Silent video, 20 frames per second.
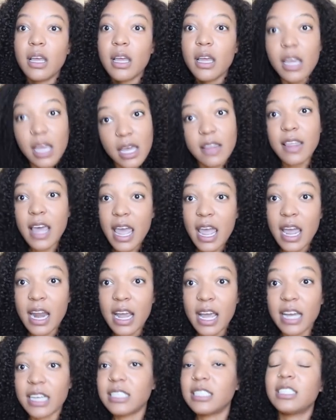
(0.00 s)
in the
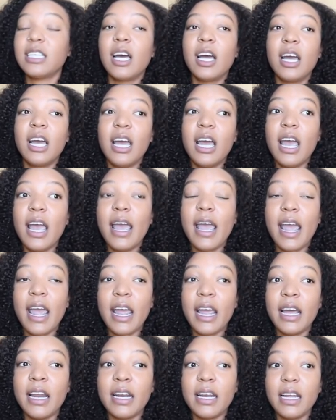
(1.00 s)
annex.
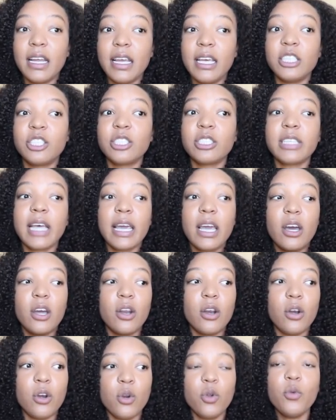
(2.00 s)
And it's just like
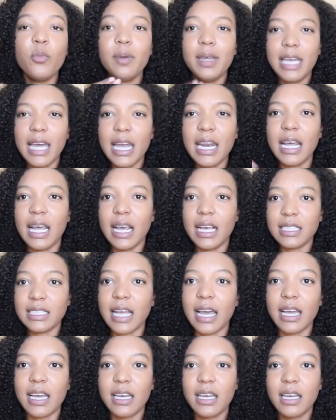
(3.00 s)
new beginnings.
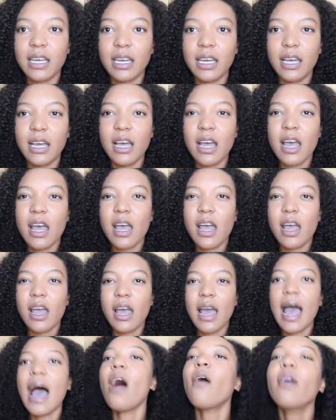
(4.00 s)
Like,
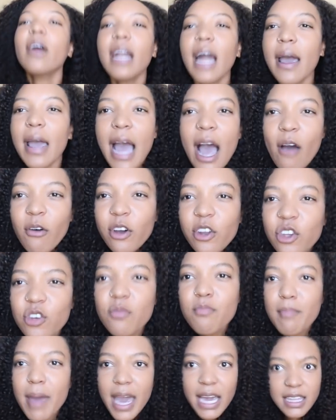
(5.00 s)
how can
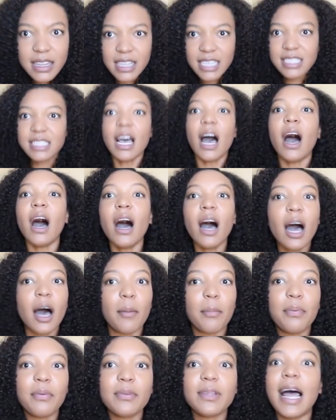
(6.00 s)
you make this
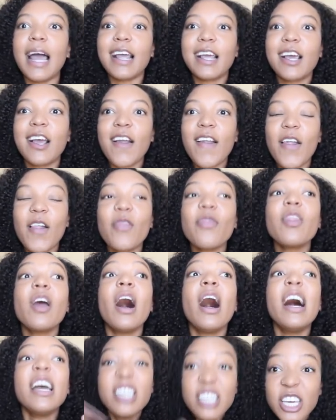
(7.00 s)
up? Like,
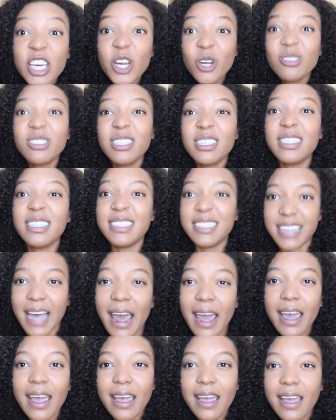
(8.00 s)
a year to the
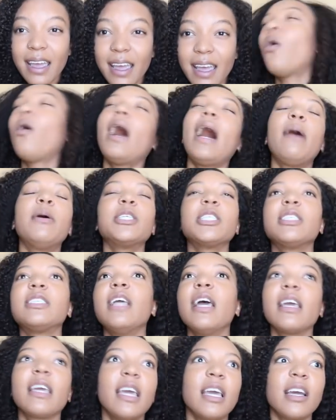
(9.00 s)
day. So I was just
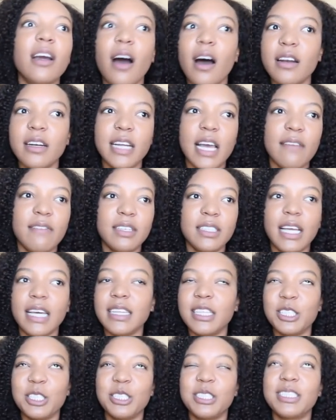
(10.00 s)
thanking God in heaven,
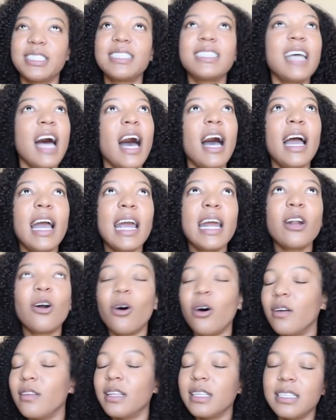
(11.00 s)
like this is a sign,
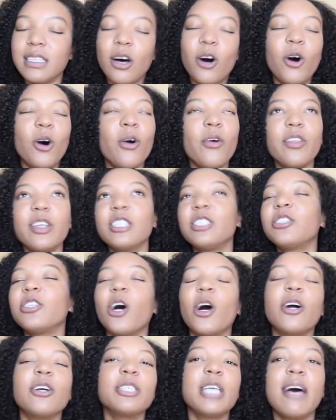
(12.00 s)
all the
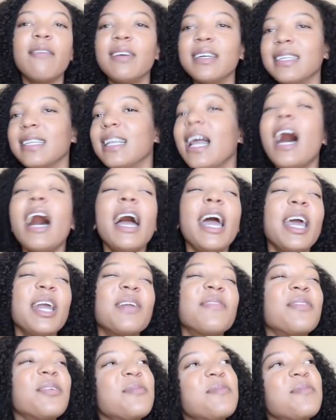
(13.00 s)
stars have aligned for